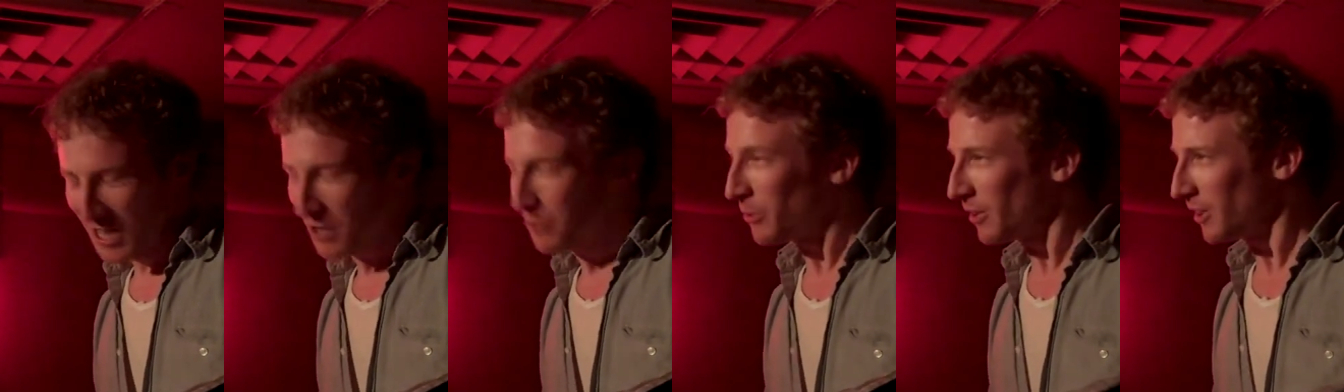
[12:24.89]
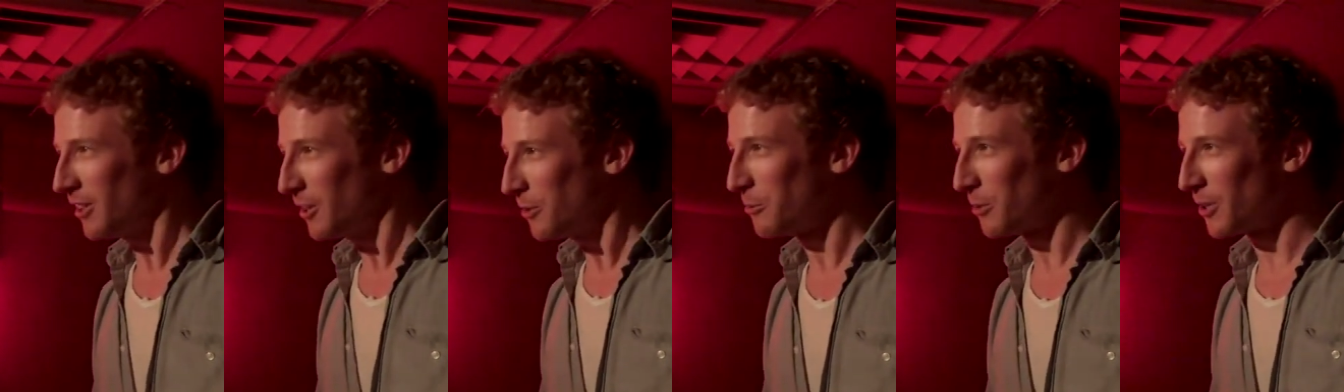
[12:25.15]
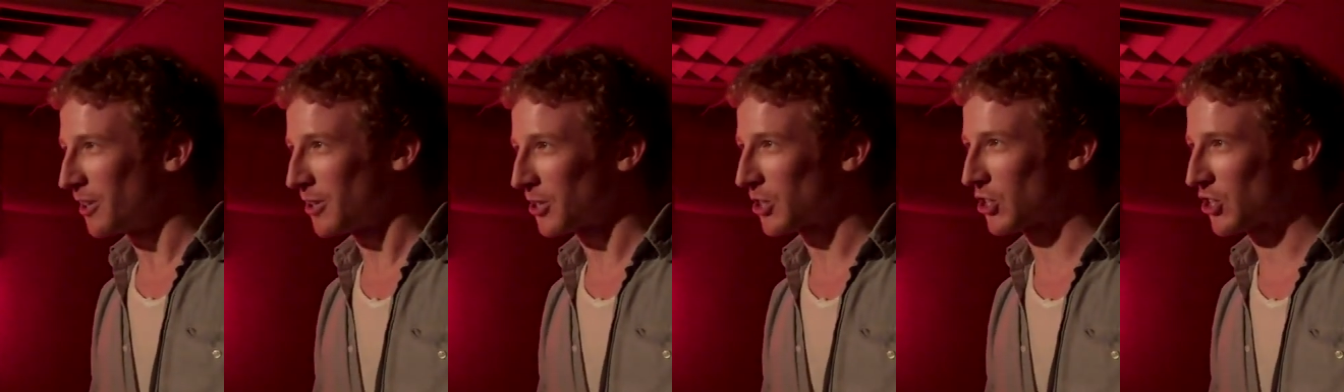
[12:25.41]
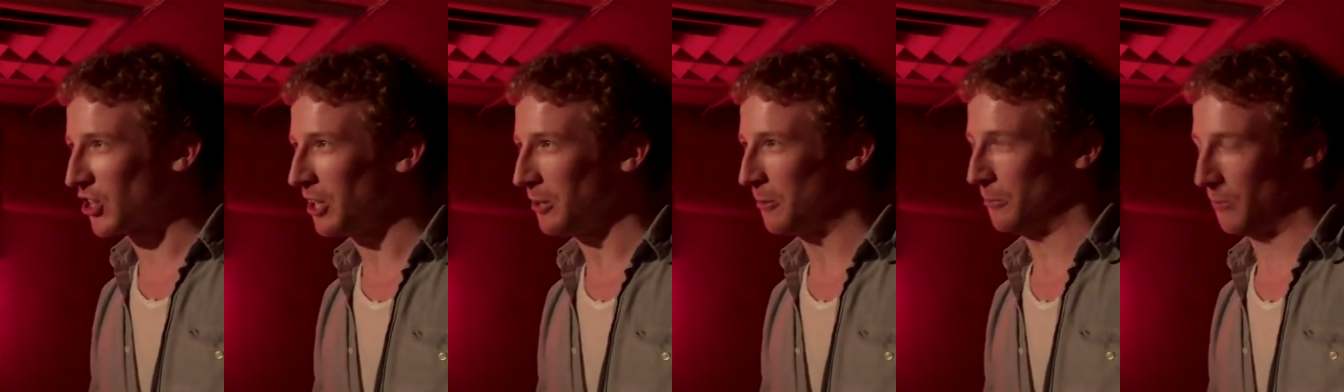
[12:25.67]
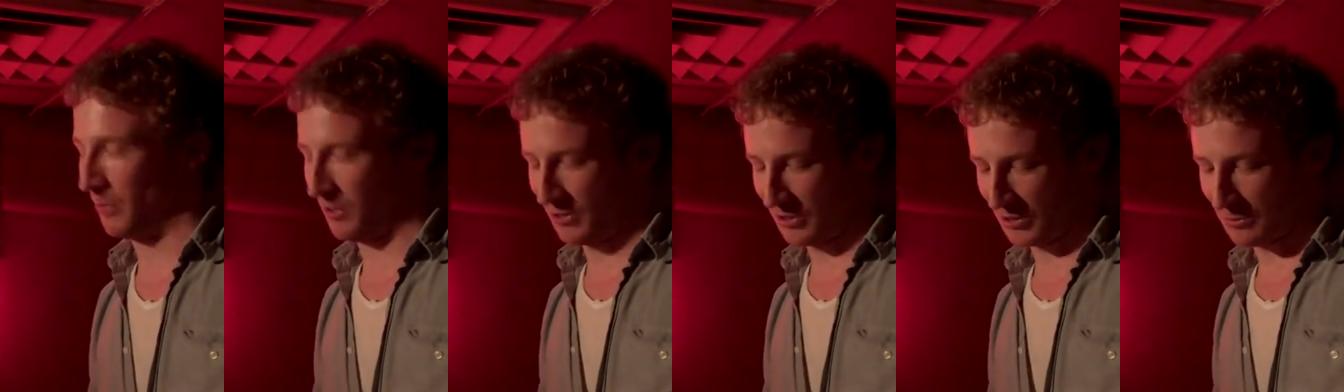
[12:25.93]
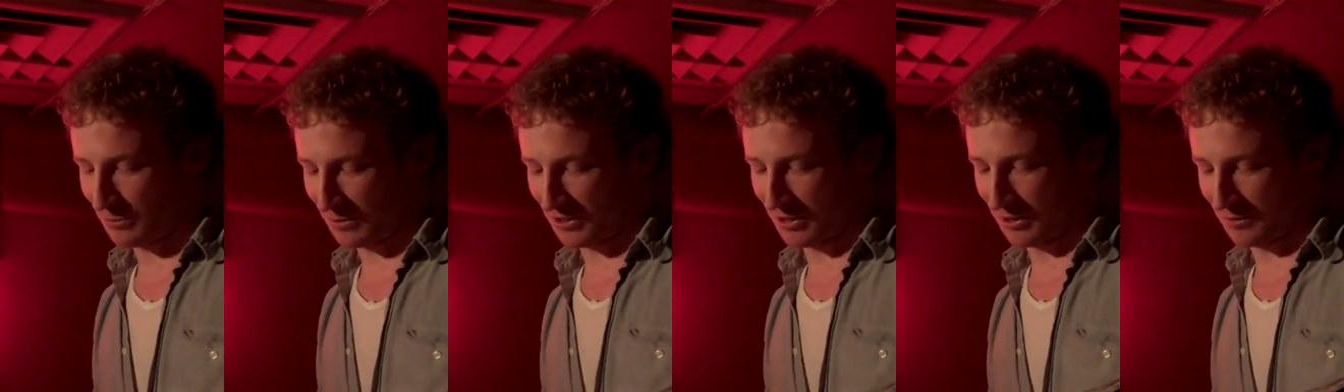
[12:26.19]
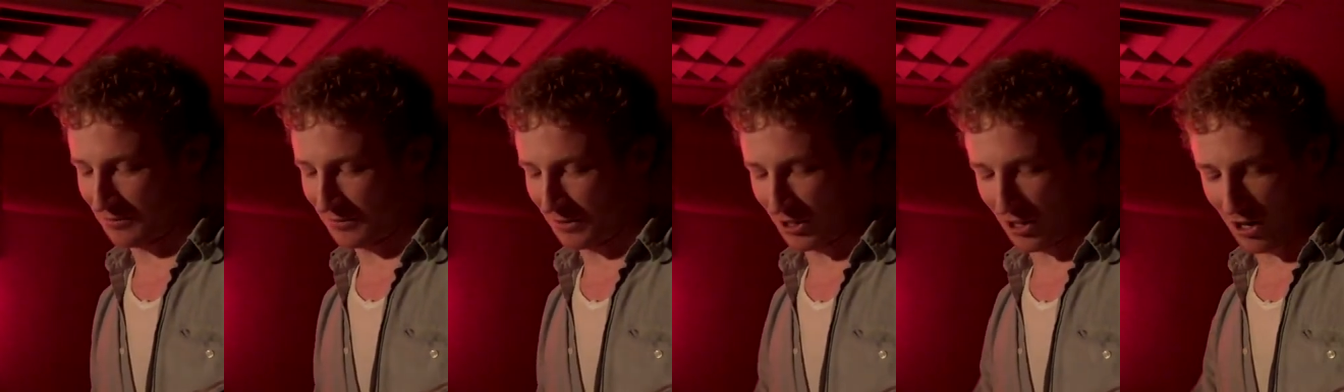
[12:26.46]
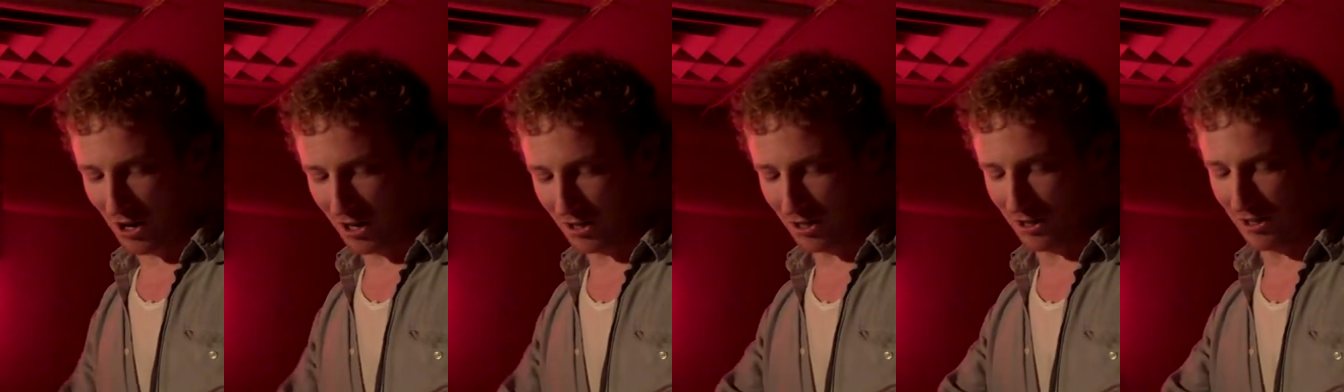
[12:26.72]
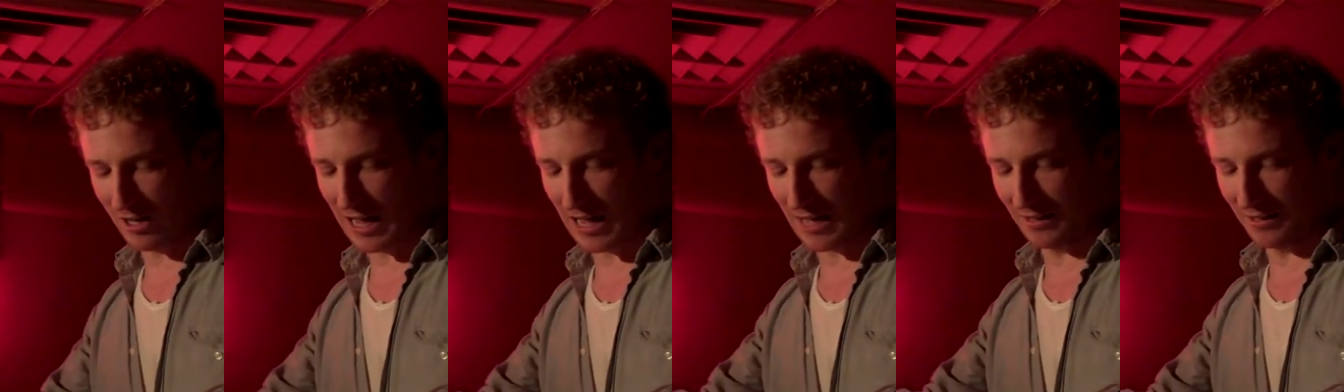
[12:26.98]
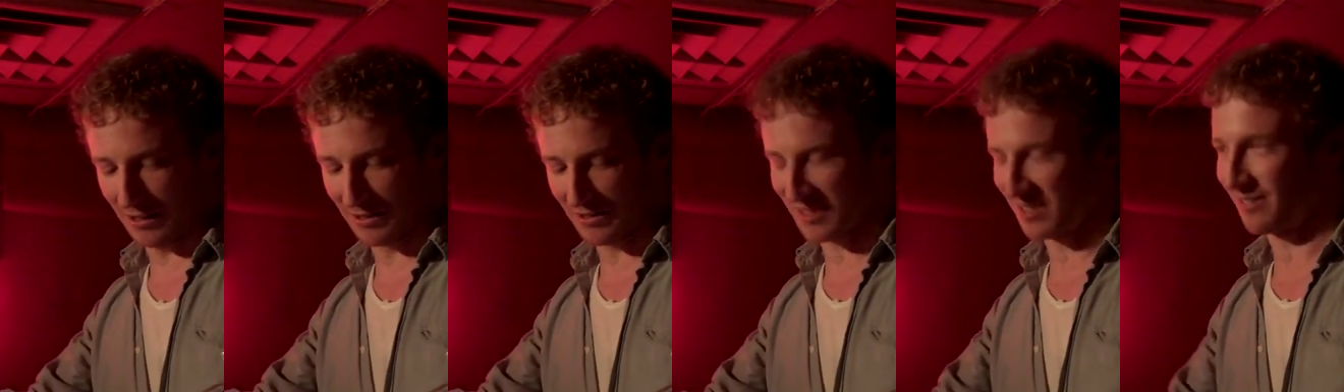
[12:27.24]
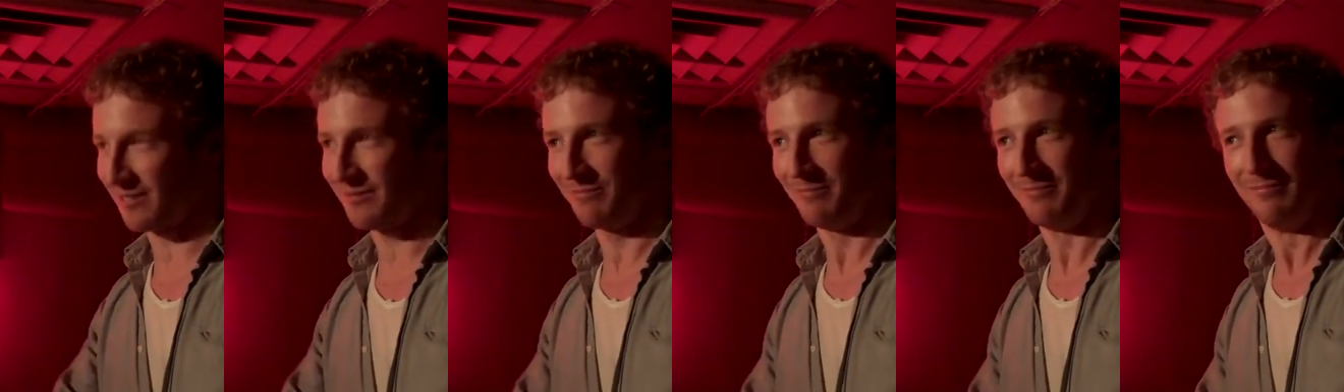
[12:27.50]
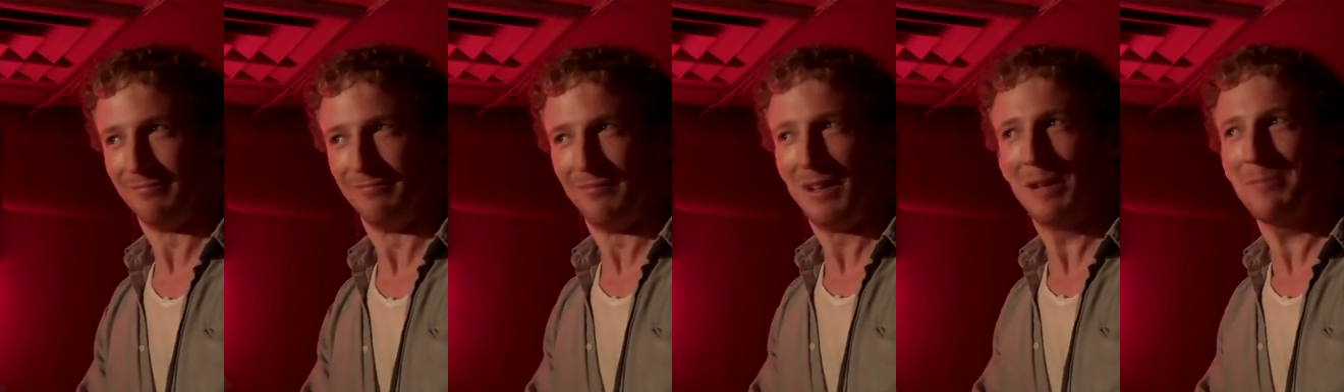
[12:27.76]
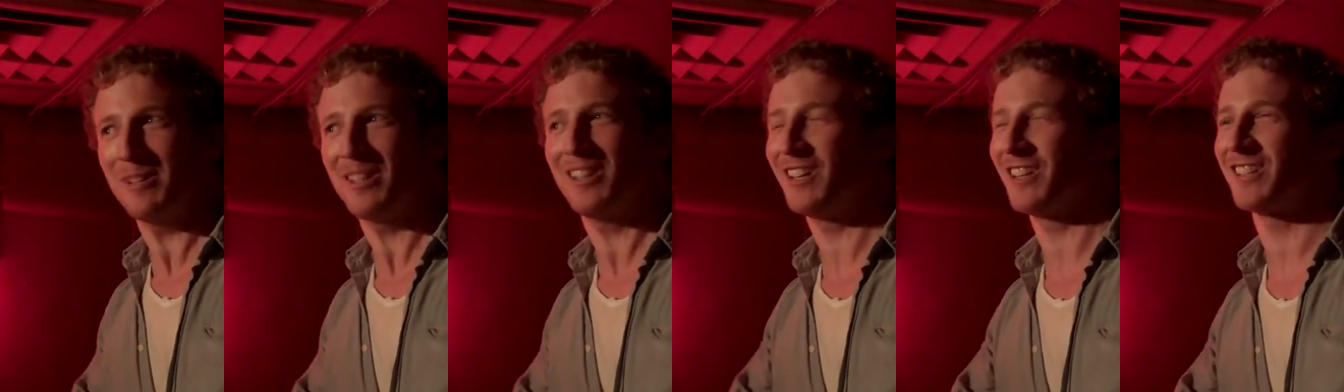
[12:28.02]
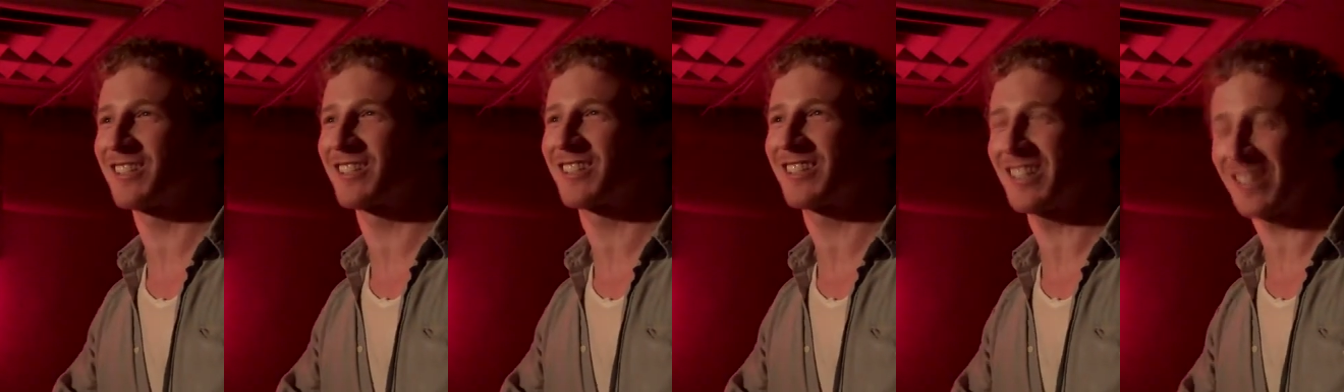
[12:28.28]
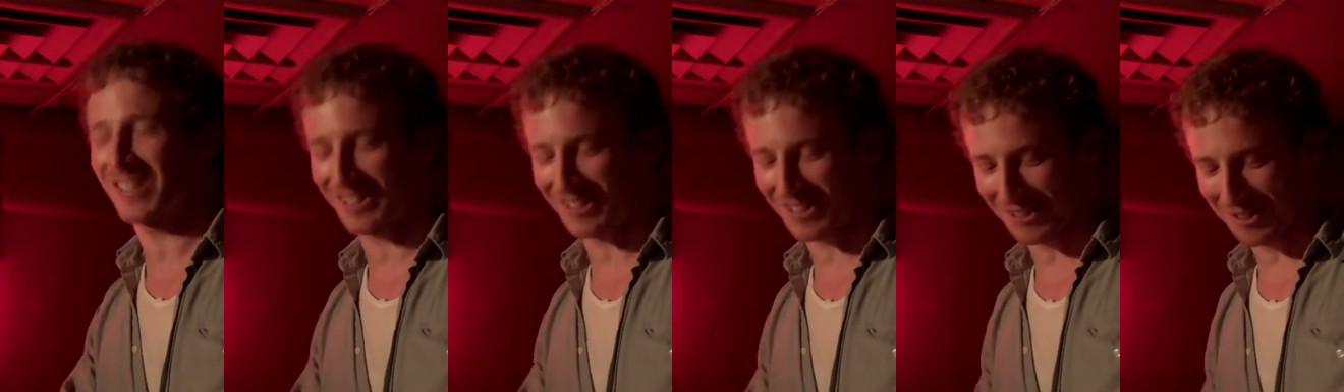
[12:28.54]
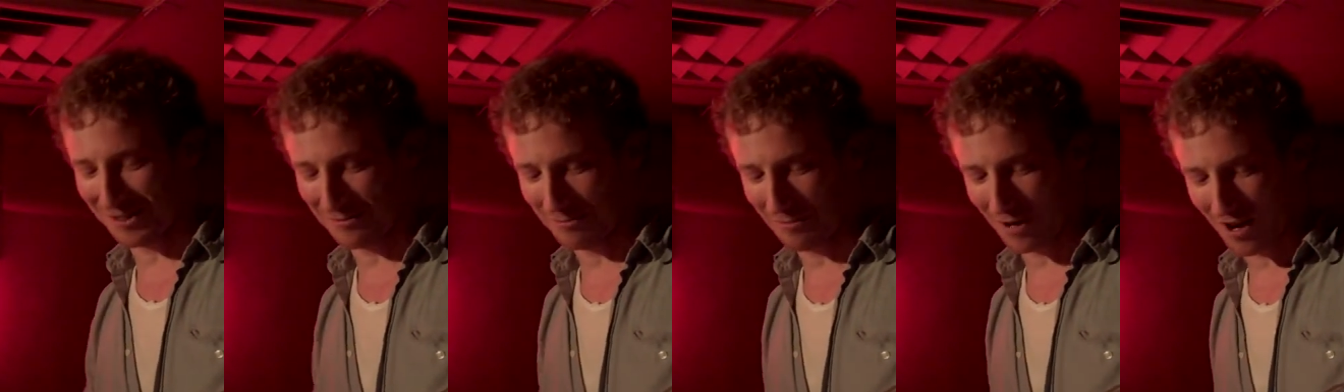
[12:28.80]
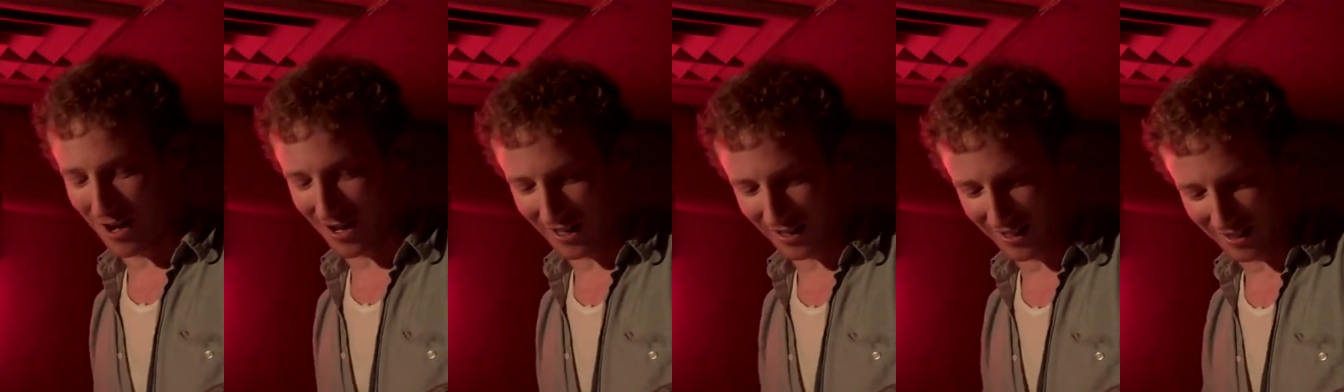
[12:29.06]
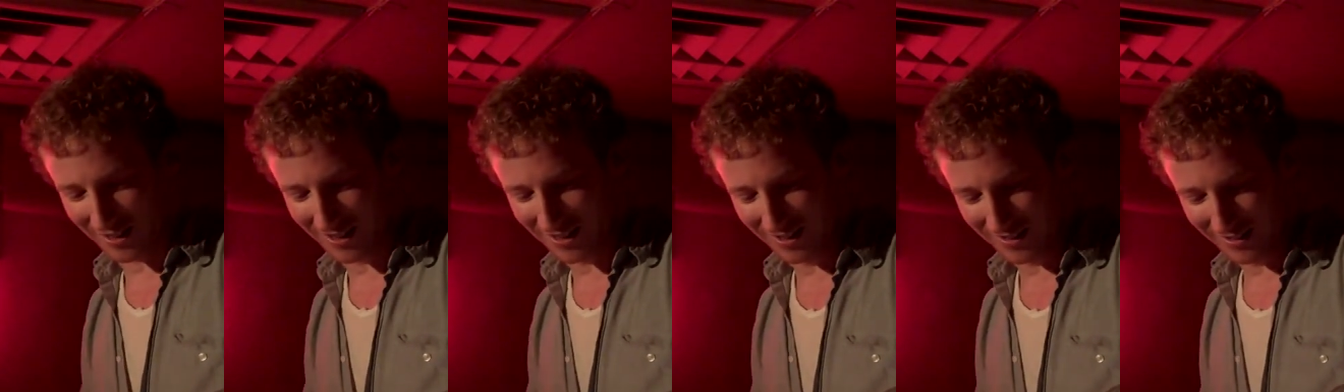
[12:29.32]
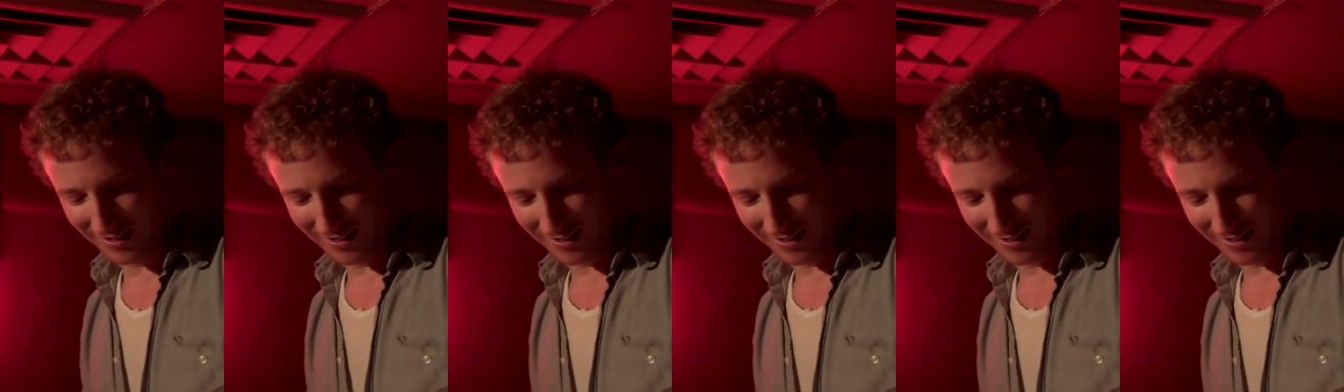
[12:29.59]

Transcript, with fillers: what, you know, one of the shit ones with the, the hollow handles that mummy insists on buying.